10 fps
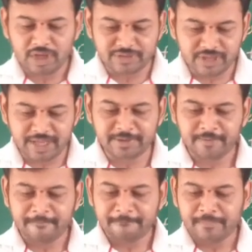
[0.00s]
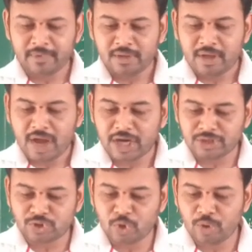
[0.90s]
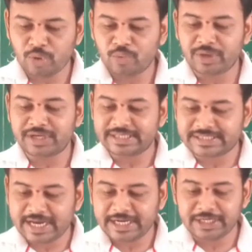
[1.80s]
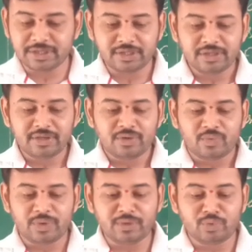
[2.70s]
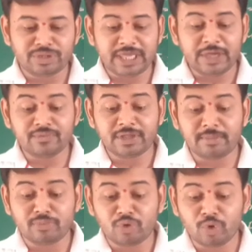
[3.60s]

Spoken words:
And so we decided that we would give them